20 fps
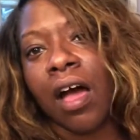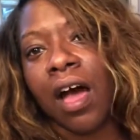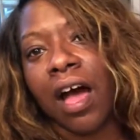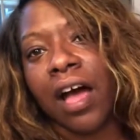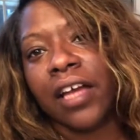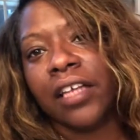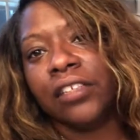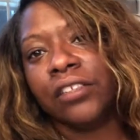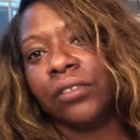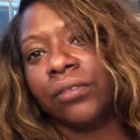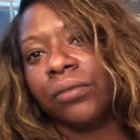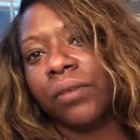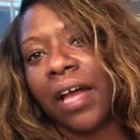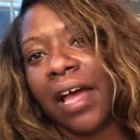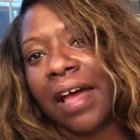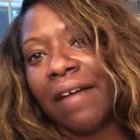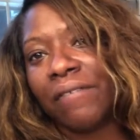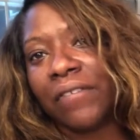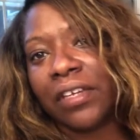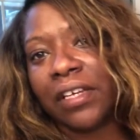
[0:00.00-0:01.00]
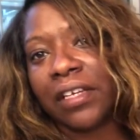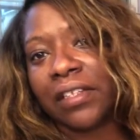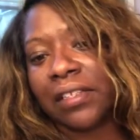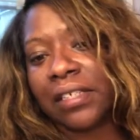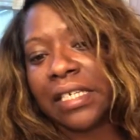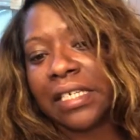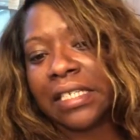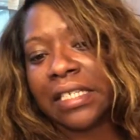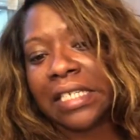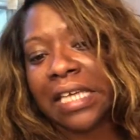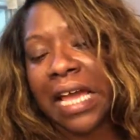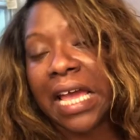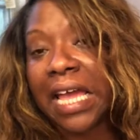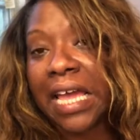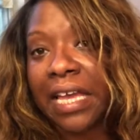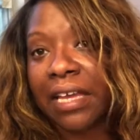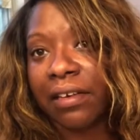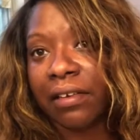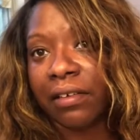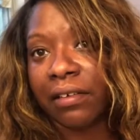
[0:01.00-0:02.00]
I do have another
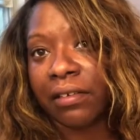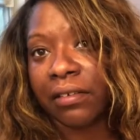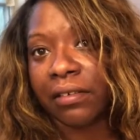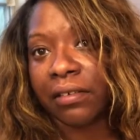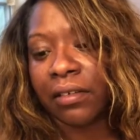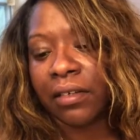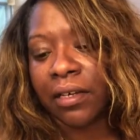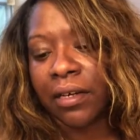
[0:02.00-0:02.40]
container,